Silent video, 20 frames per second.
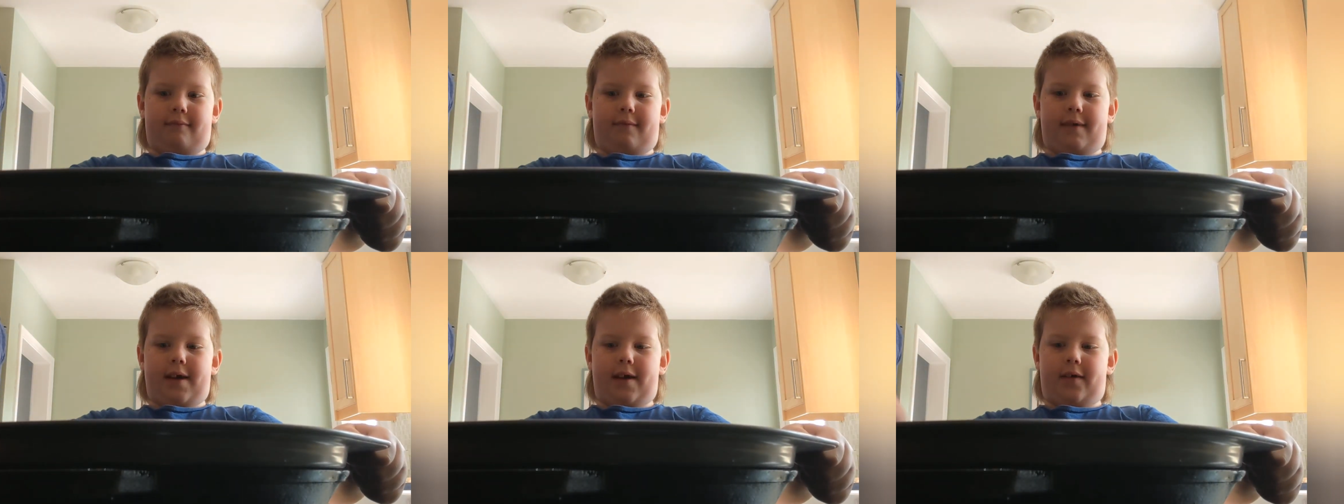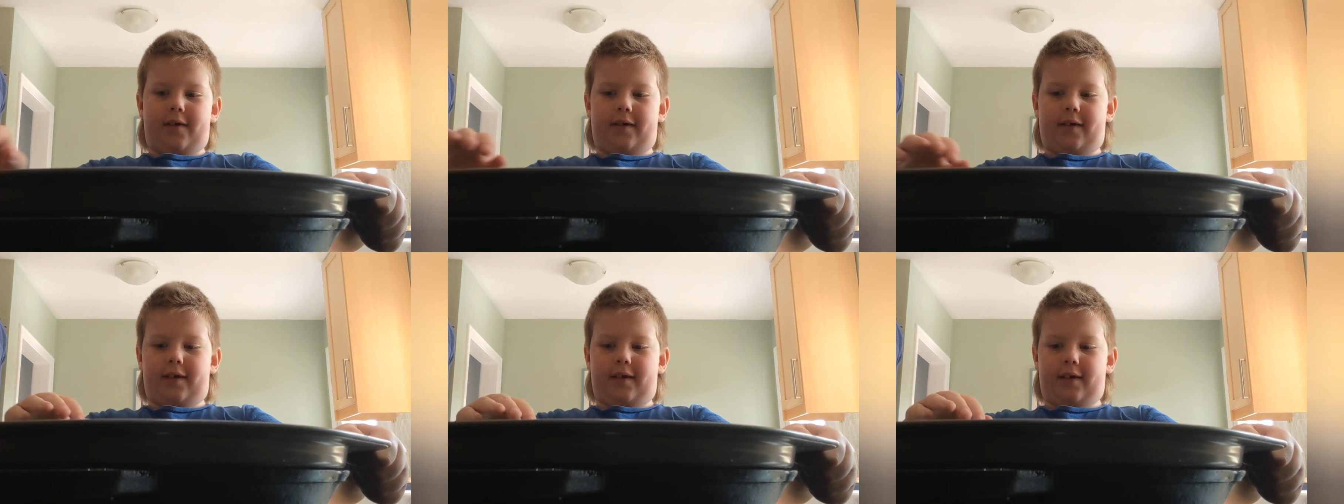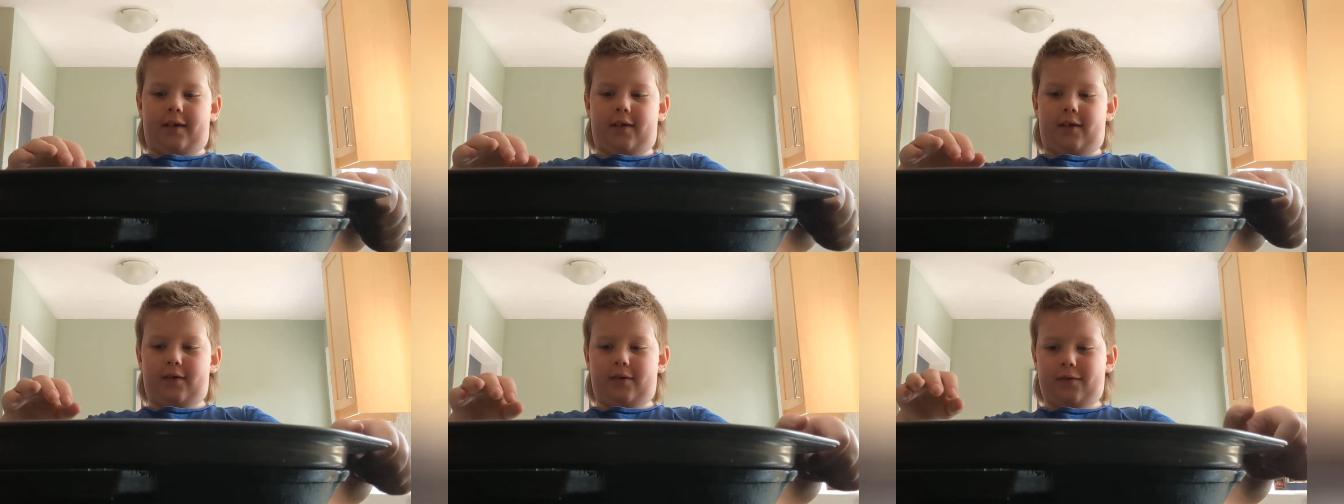That
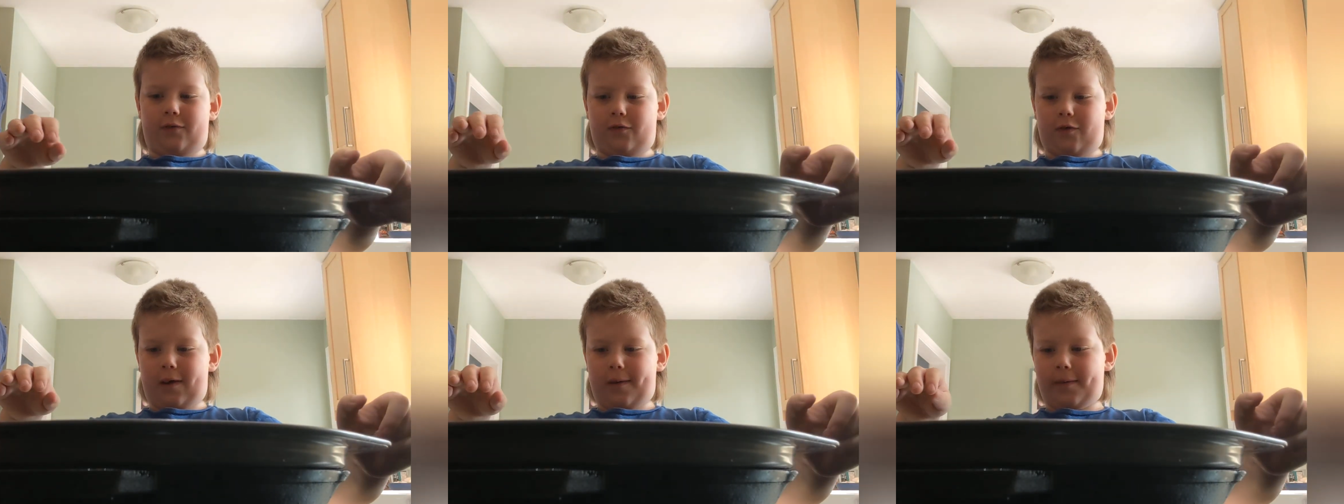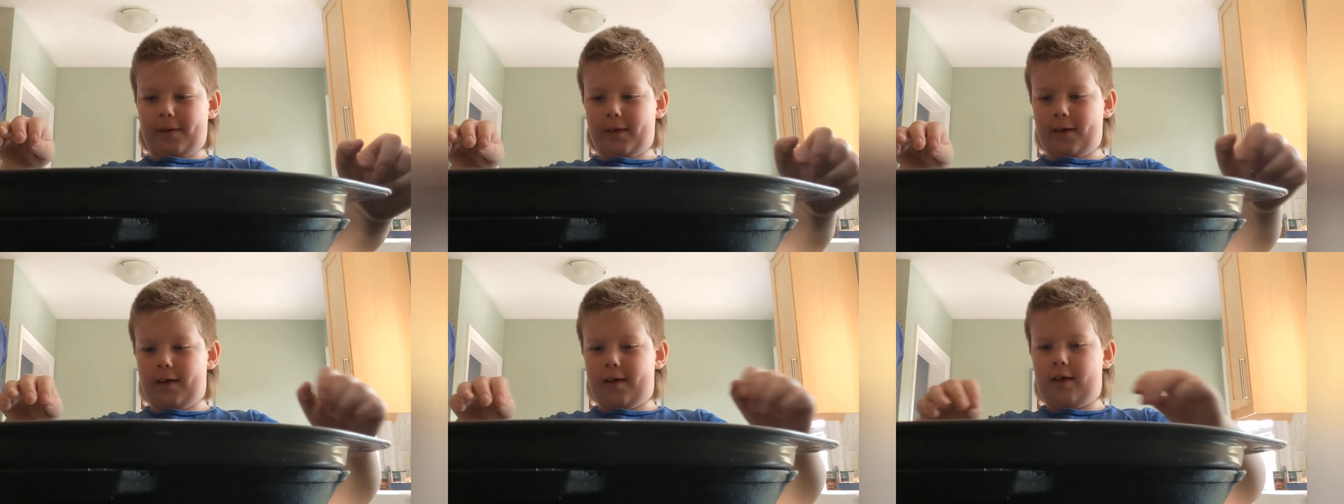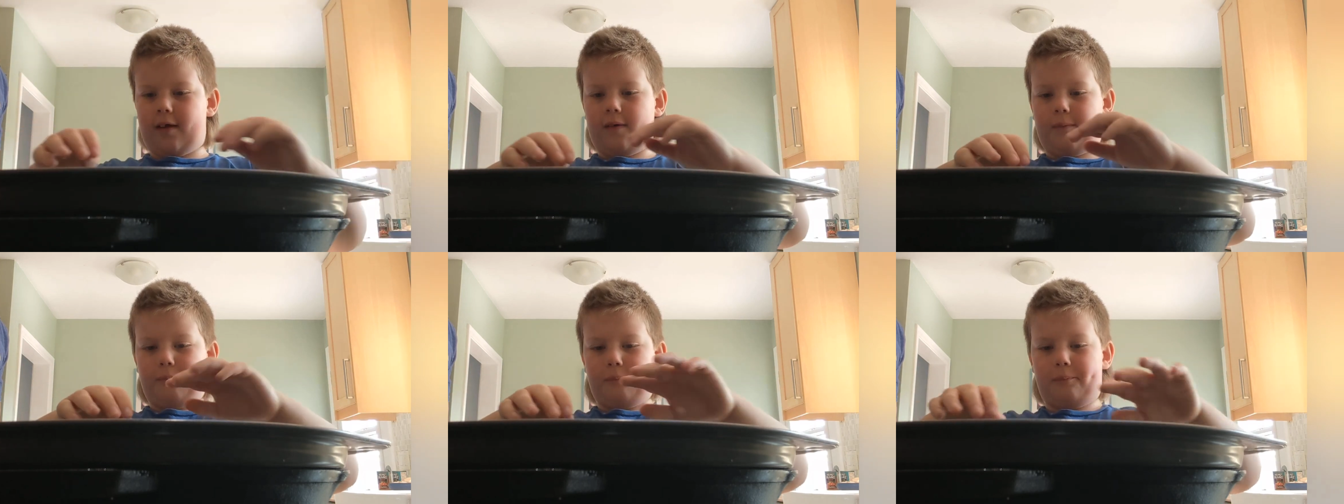sort of traps the
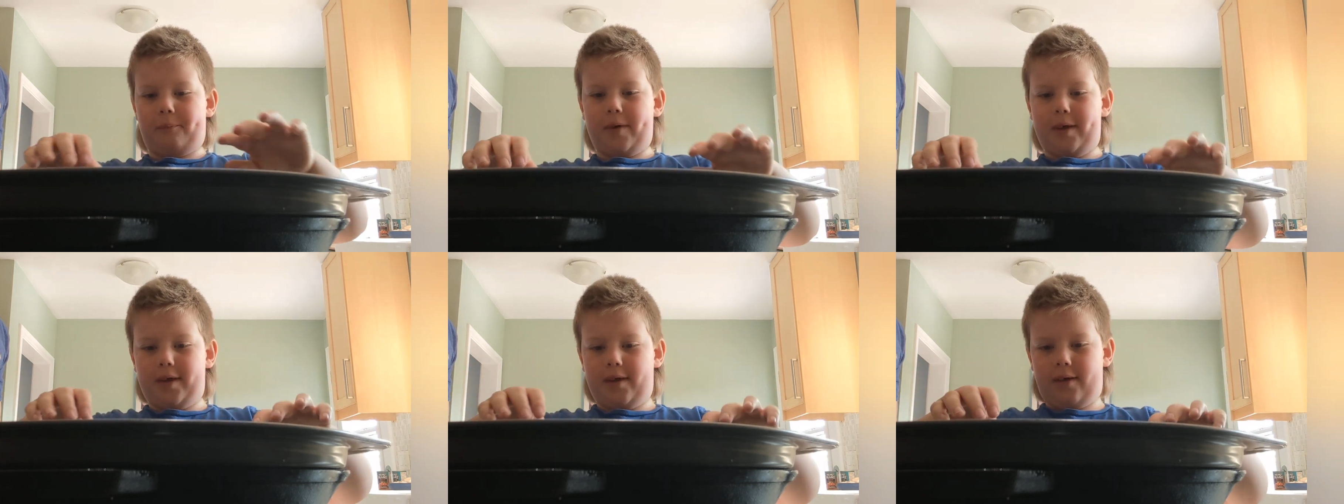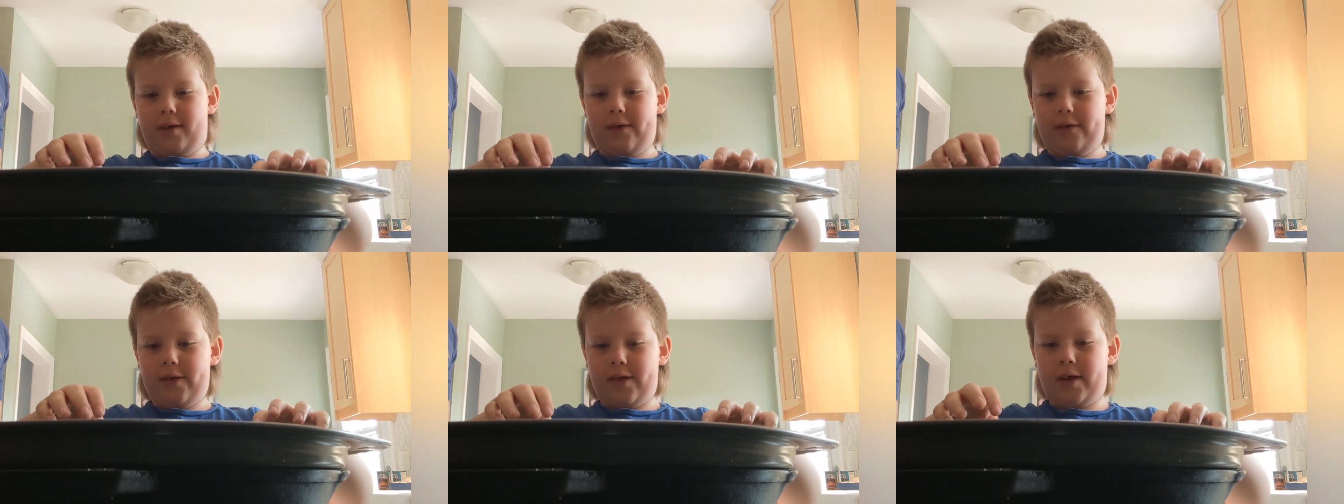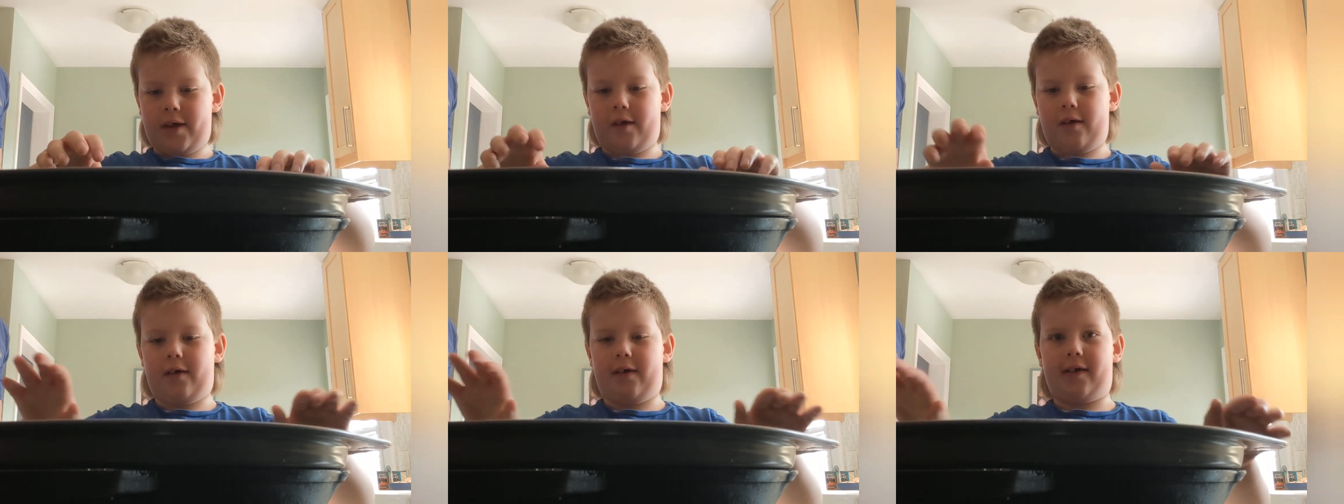air, but some of
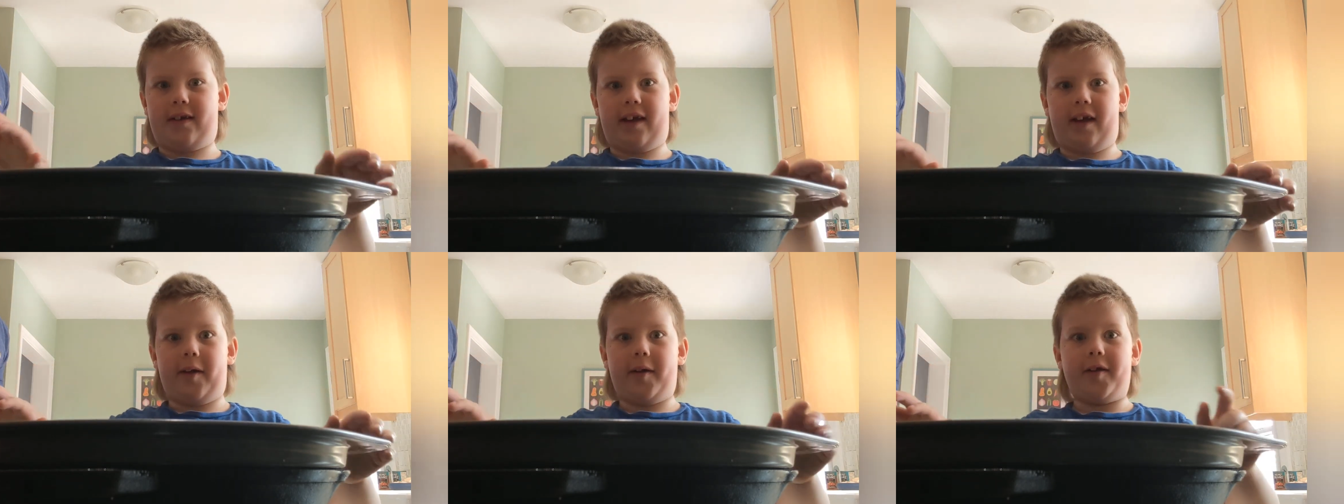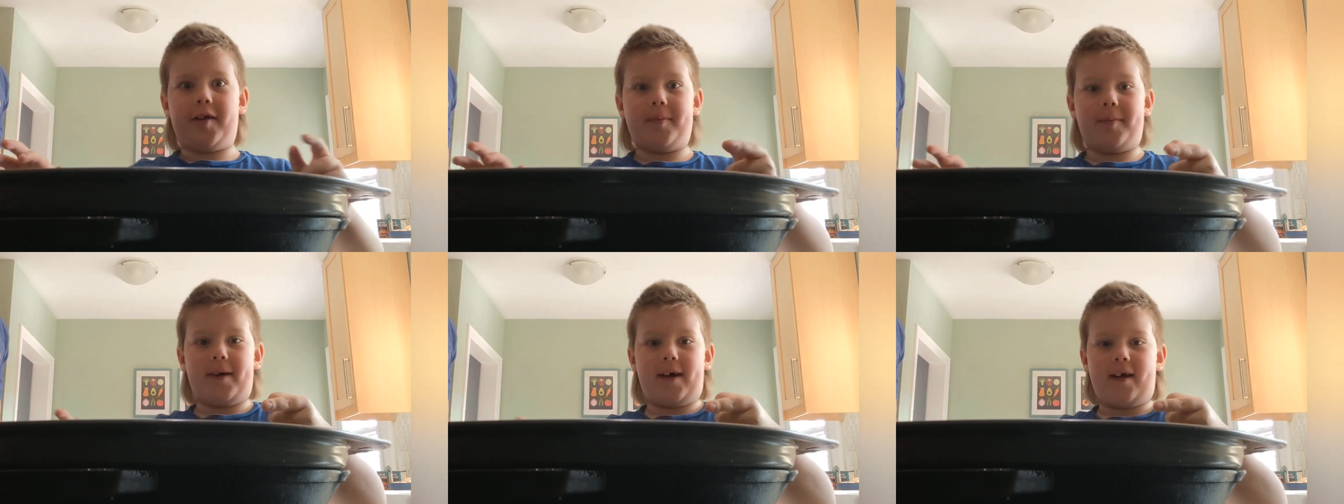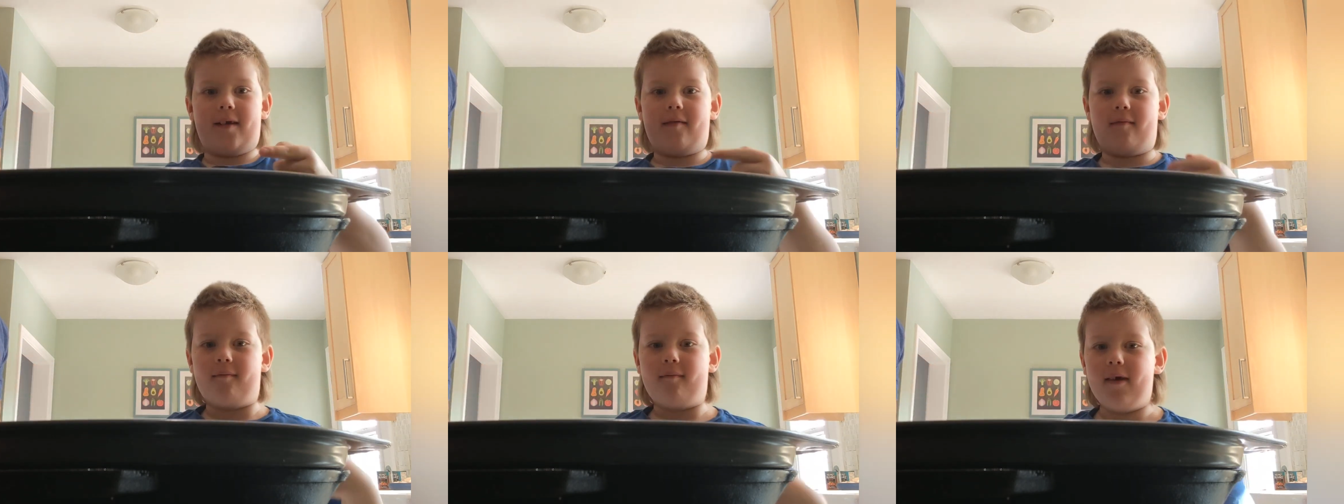the air escapes. But